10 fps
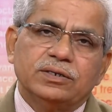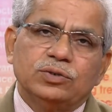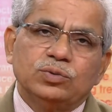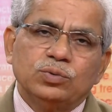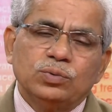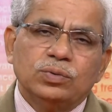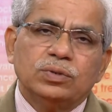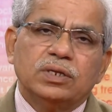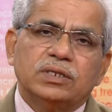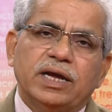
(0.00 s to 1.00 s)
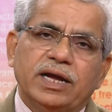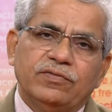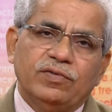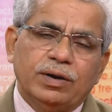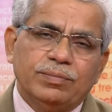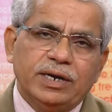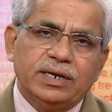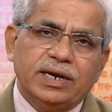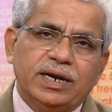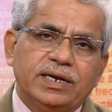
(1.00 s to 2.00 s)
to the environment
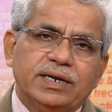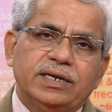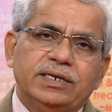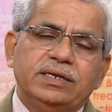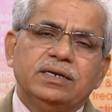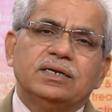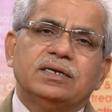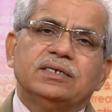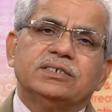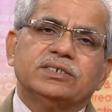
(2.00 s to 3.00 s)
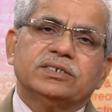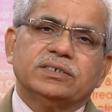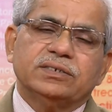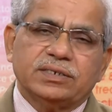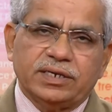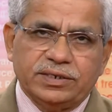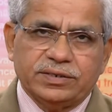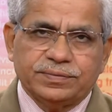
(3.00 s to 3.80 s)
at any construction site.